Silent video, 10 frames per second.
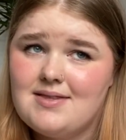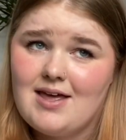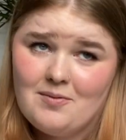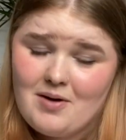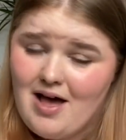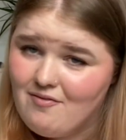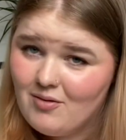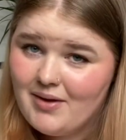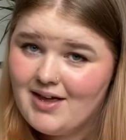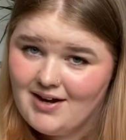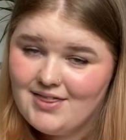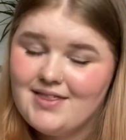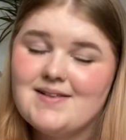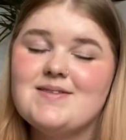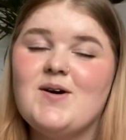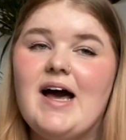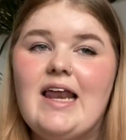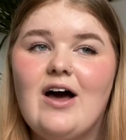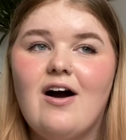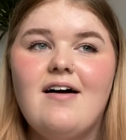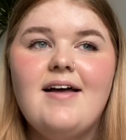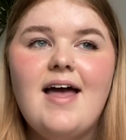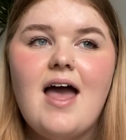they come out every week and I think that's quite a lot.